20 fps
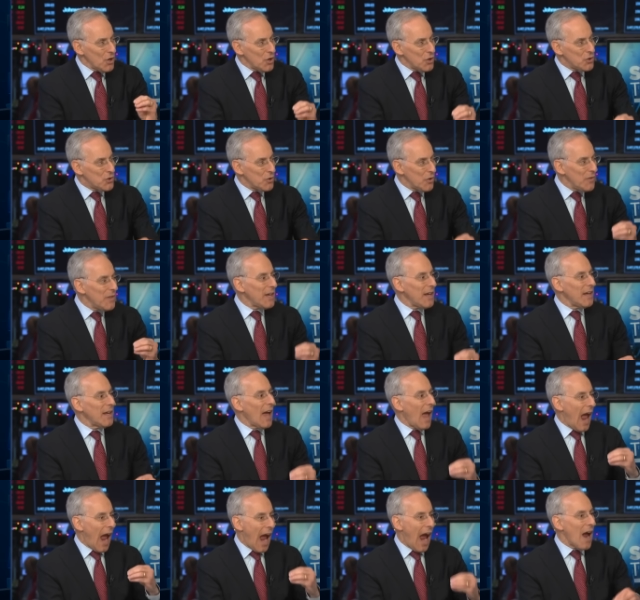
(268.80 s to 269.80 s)
should the
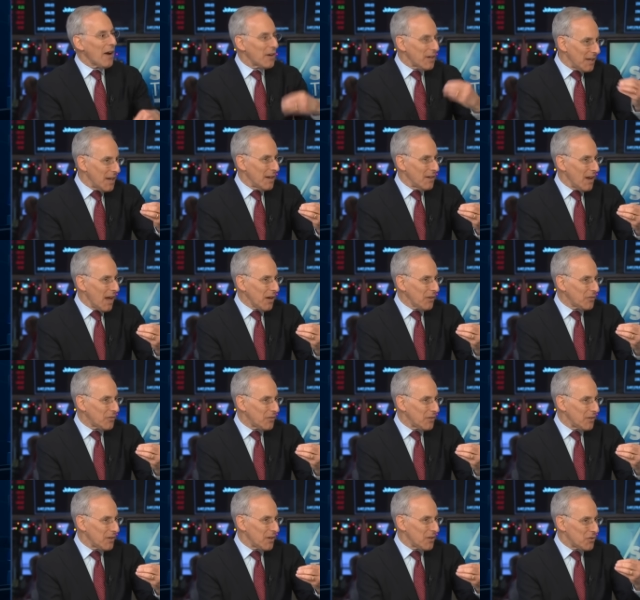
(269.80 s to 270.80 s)
aggregate
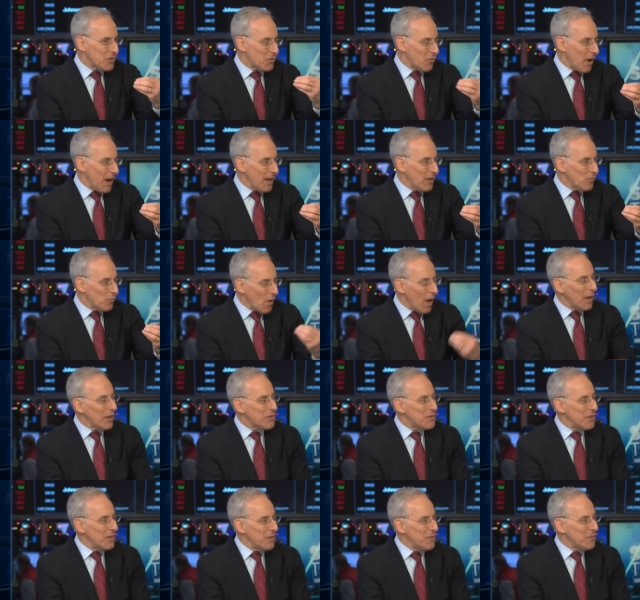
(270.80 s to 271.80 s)
index trade
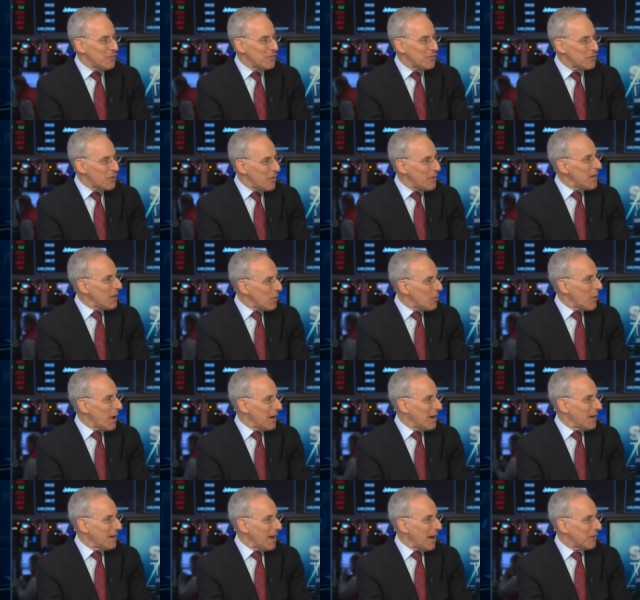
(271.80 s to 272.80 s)
relative to the equal
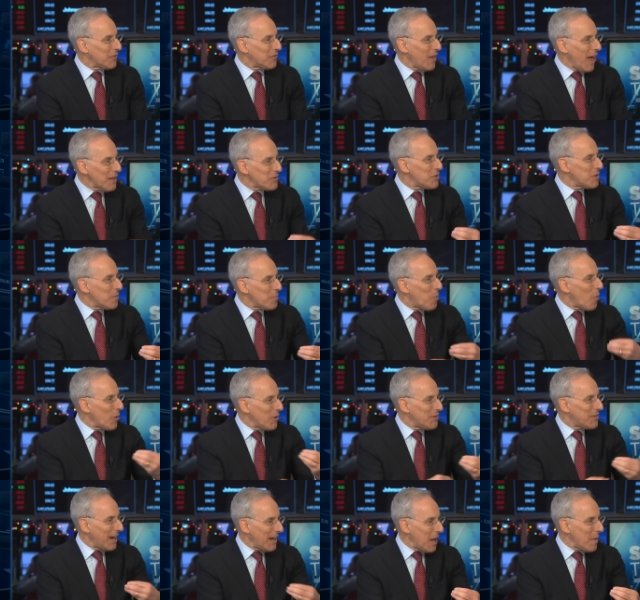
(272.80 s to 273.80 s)
weighted index? That's an
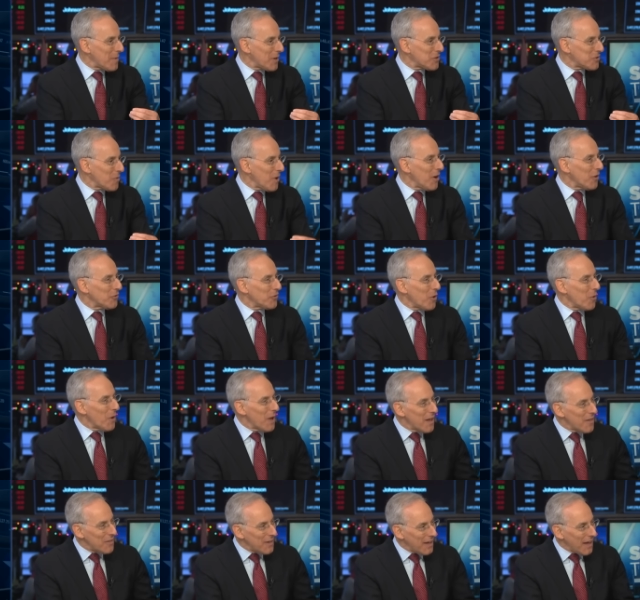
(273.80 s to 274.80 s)
important dynamic as well. So
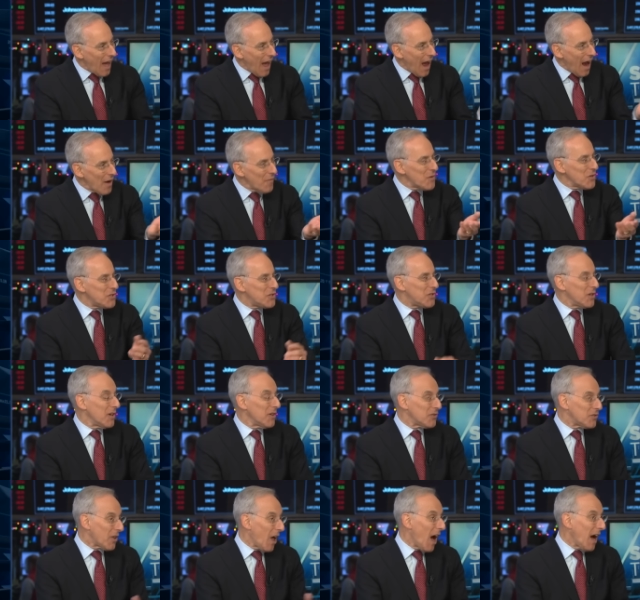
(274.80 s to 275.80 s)
the average
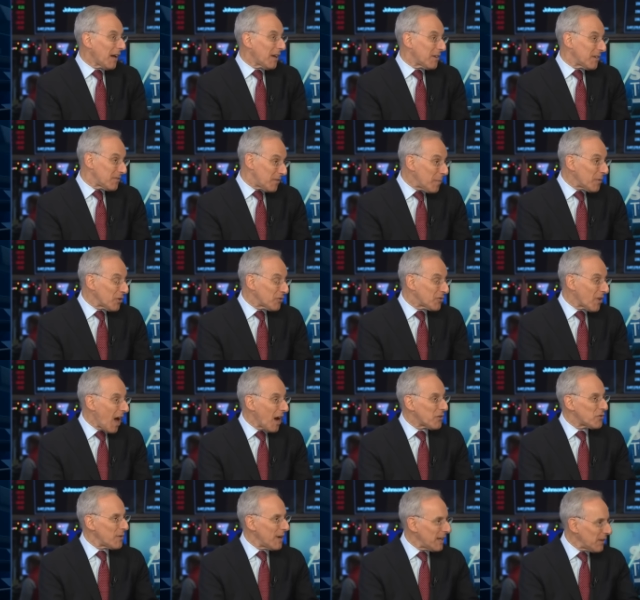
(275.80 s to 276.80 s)
stock, typical
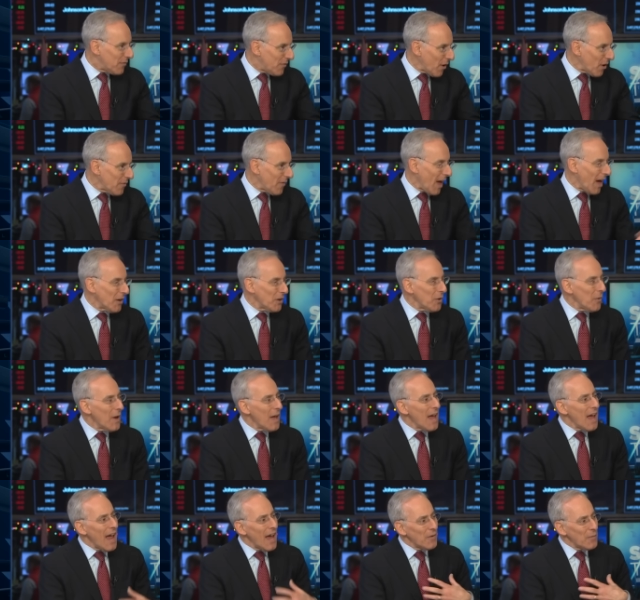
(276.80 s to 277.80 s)
stocks trading fair value,
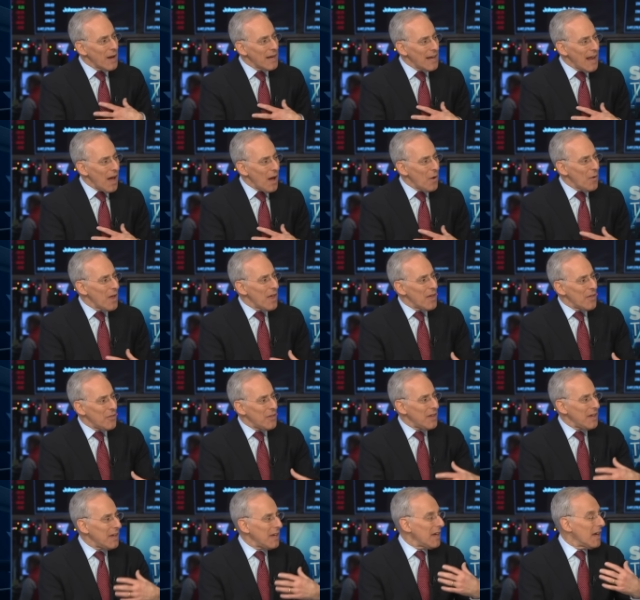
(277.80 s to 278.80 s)
and right now
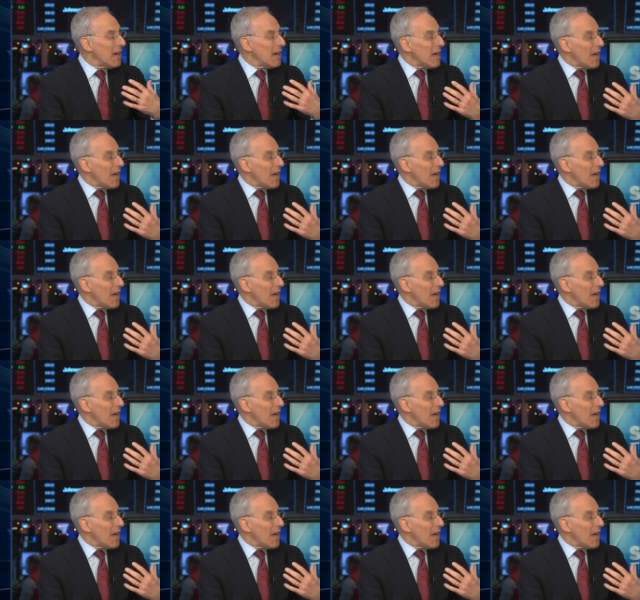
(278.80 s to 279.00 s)
the